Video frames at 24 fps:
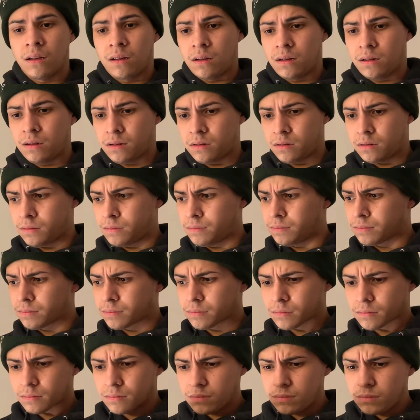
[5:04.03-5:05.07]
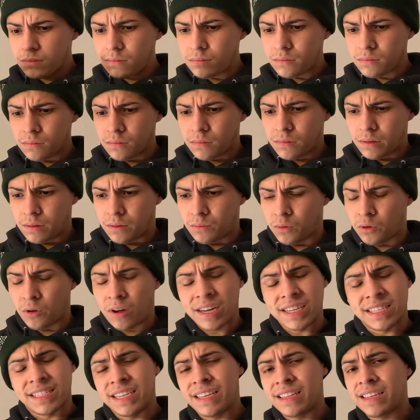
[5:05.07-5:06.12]
Do
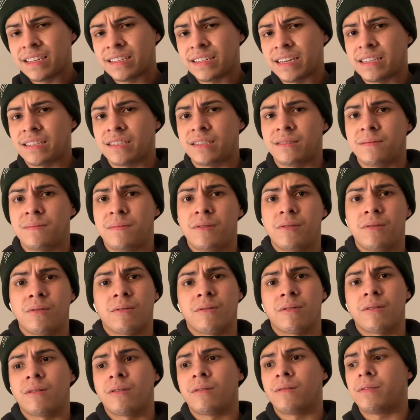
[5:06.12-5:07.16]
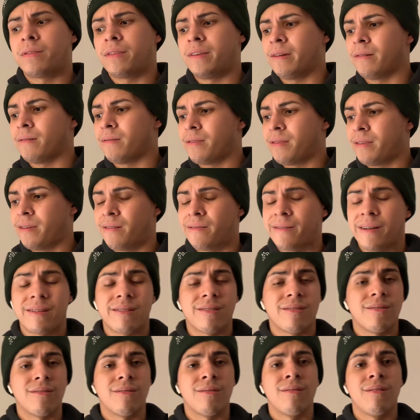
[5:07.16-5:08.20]
I see this as a
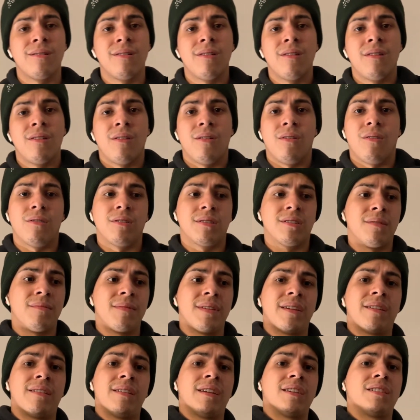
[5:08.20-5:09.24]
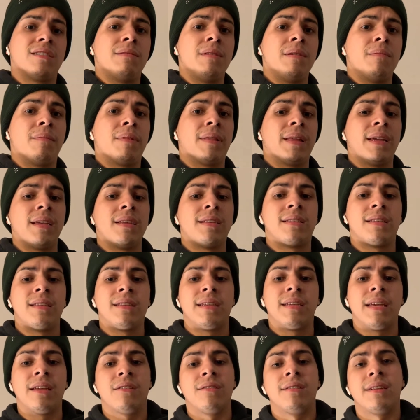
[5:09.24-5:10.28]
theoretical or something that can actually be placed in
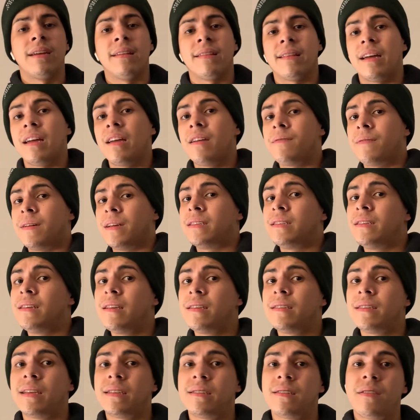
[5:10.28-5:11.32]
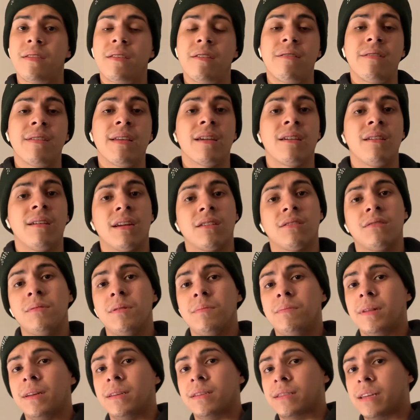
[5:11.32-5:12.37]
day-to-day life? I see this as a theory that can actually be
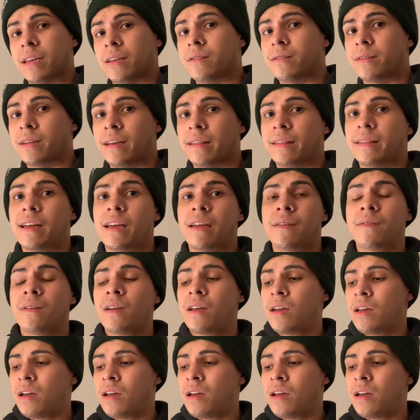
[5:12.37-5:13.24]
placed day-to-day life.